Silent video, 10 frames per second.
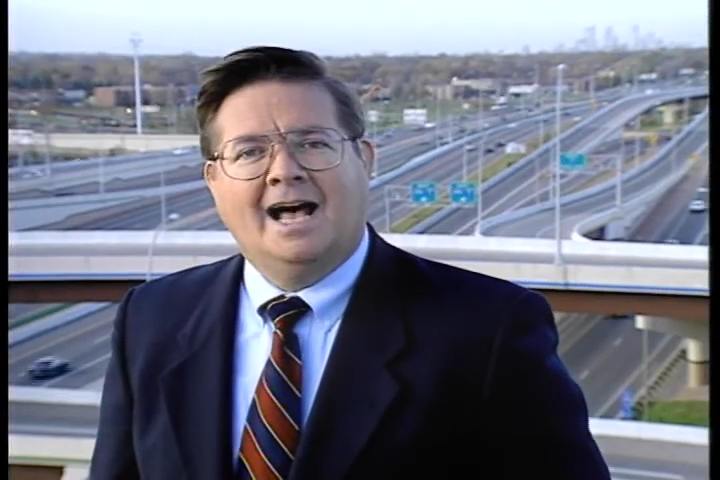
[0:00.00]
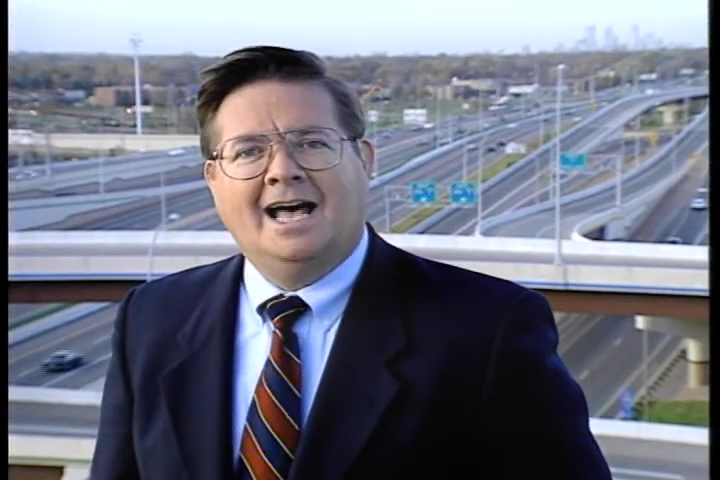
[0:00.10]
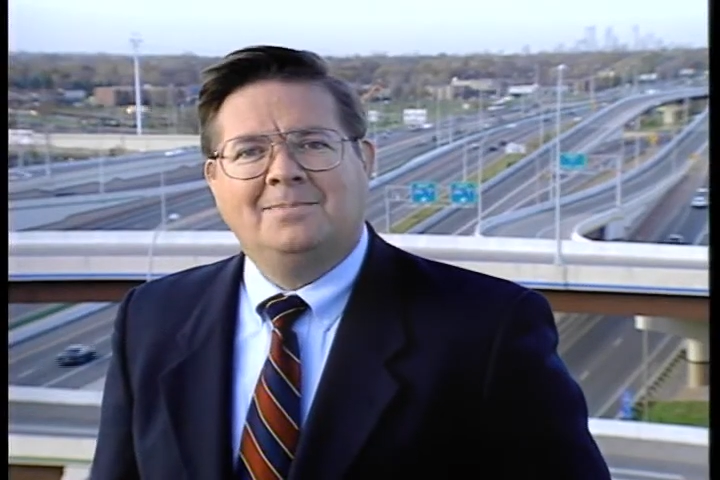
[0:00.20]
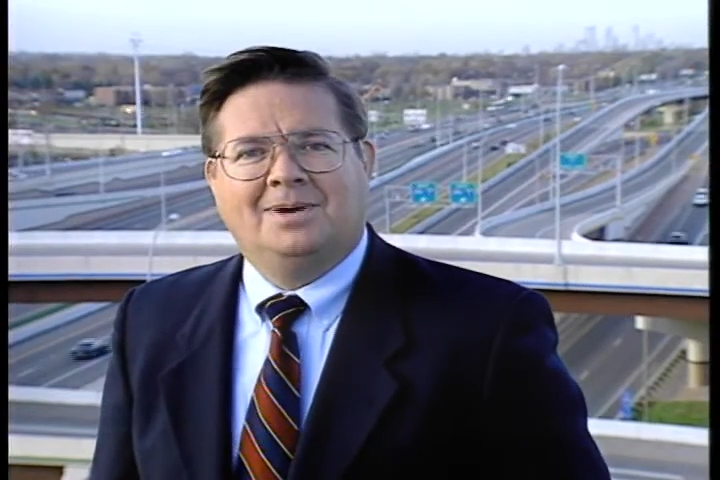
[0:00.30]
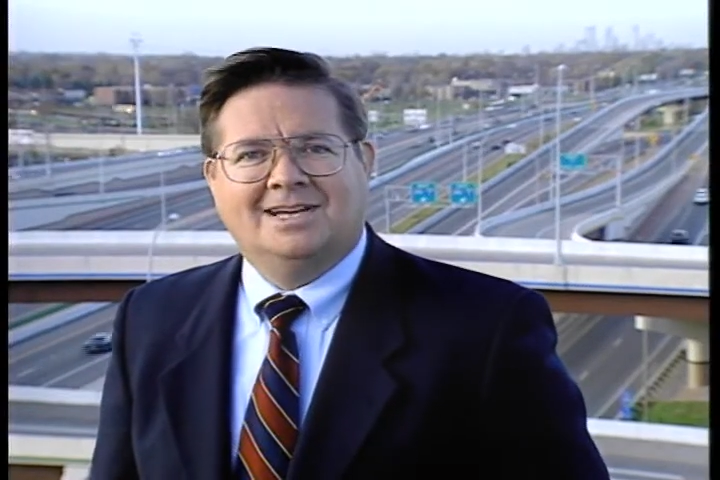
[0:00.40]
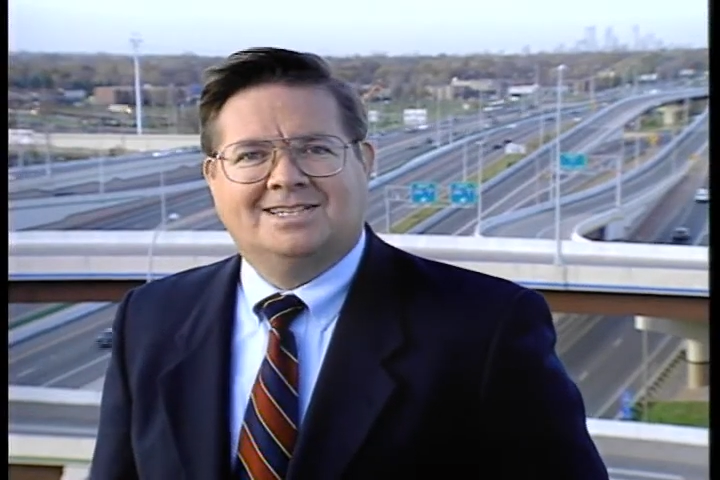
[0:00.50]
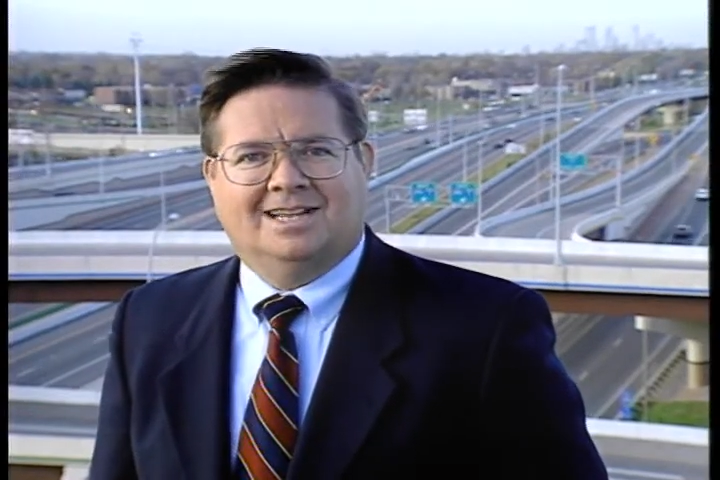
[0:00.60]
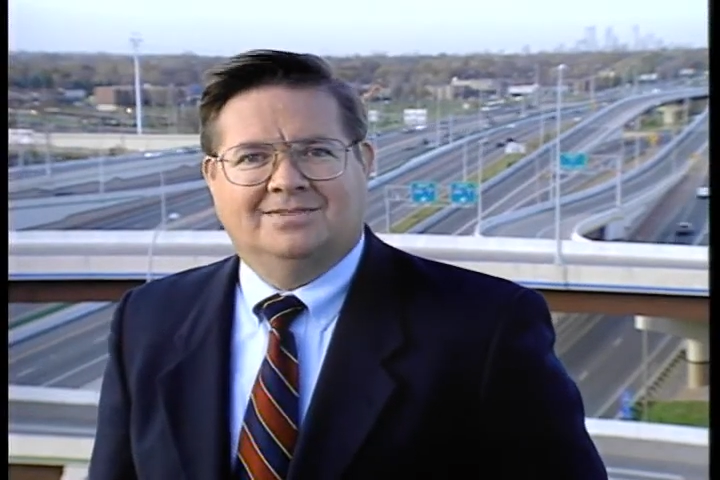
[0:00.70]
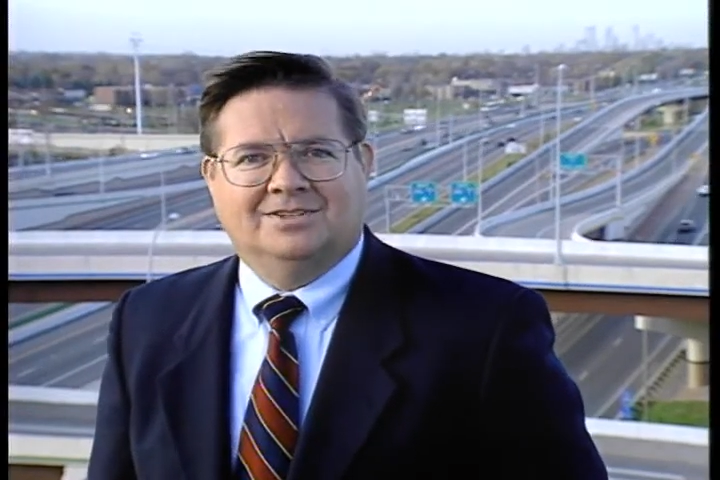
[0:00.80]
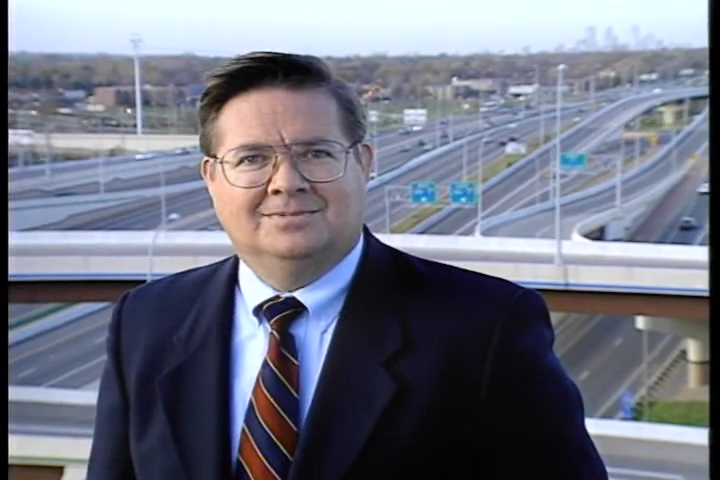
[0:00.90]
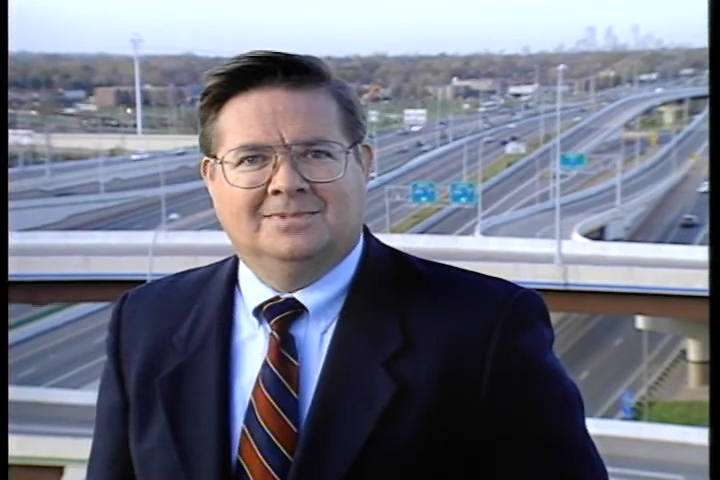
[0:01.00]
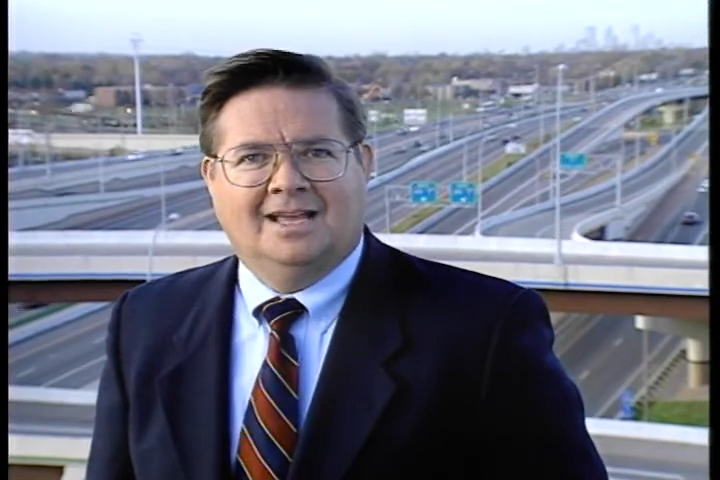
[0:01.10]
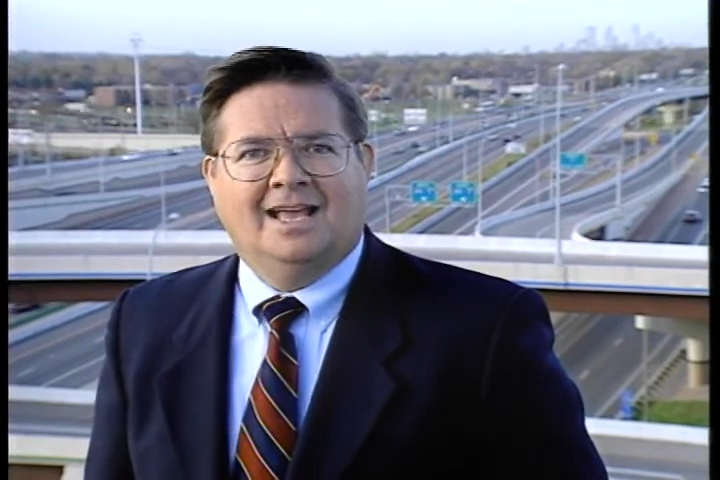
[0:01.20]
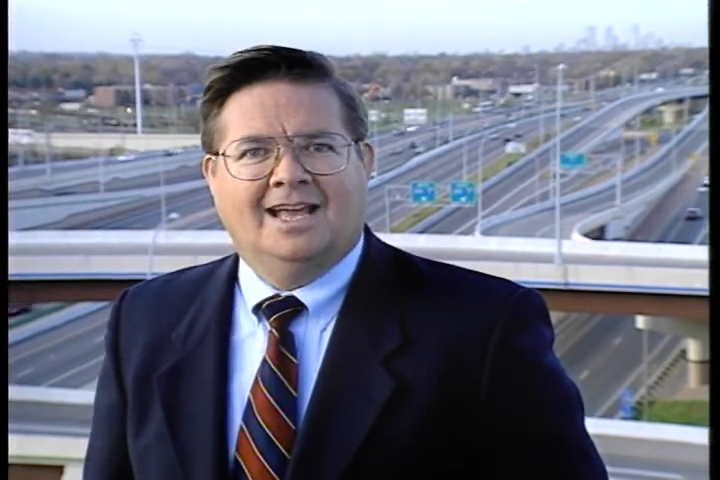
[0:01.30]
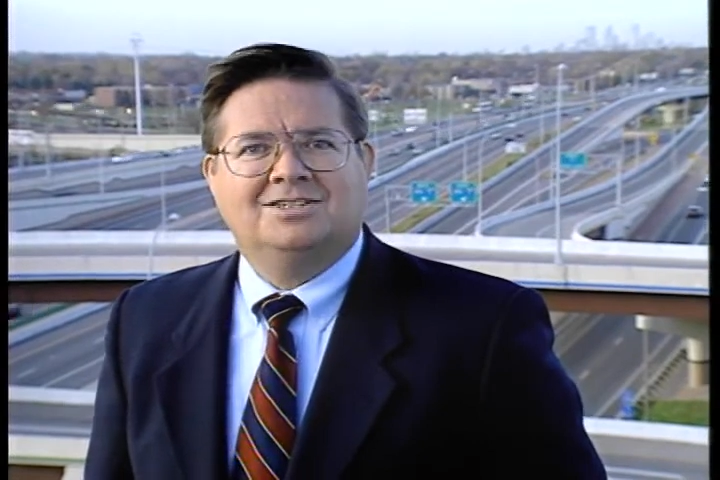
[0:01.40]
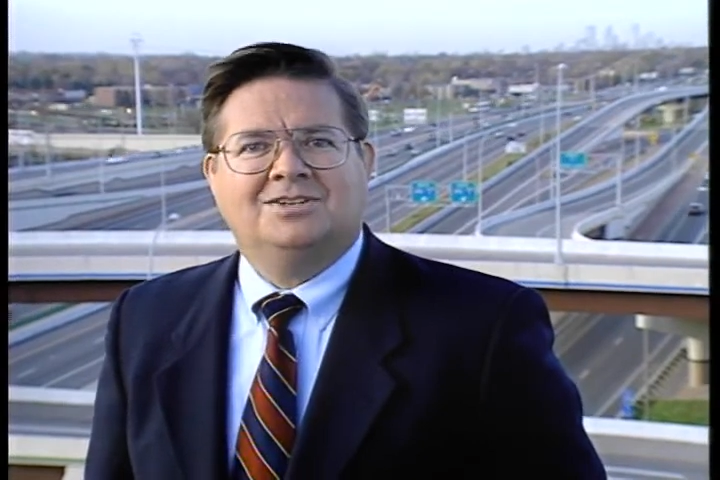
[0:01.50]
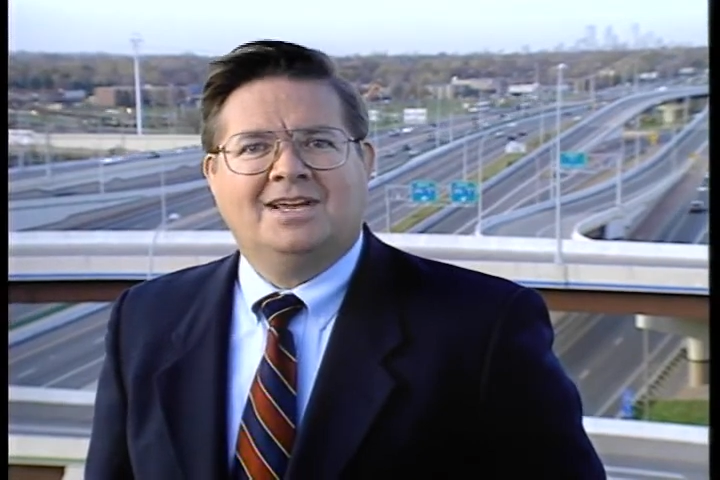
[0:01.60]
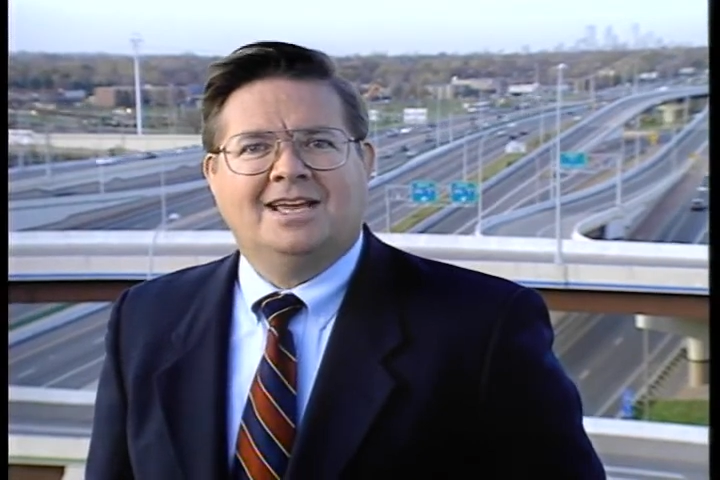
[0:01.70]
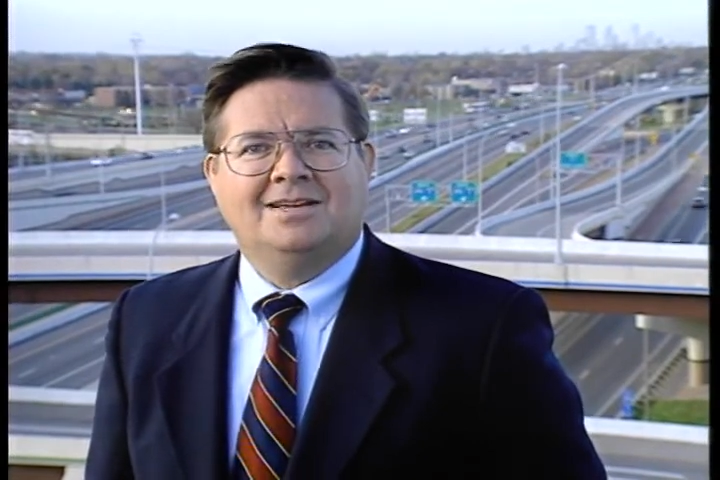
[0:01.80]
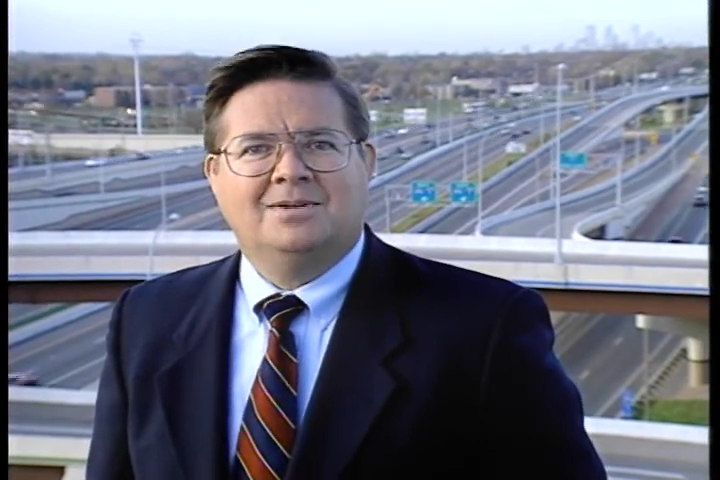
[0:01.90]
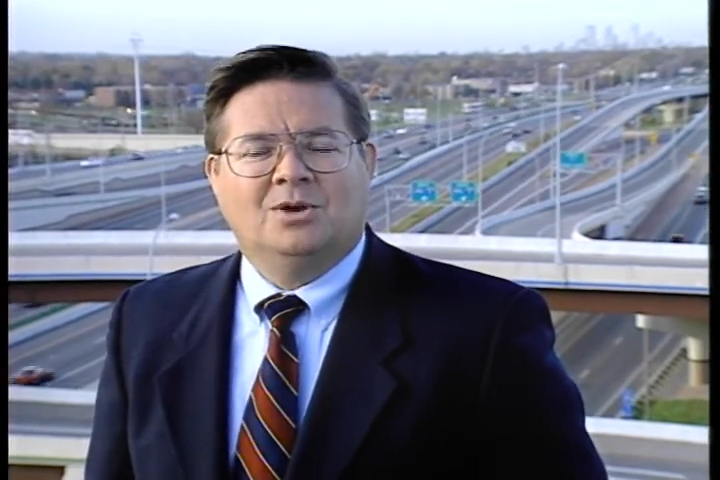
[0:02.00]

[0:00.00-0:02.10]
I'm Mike Sullivan, and today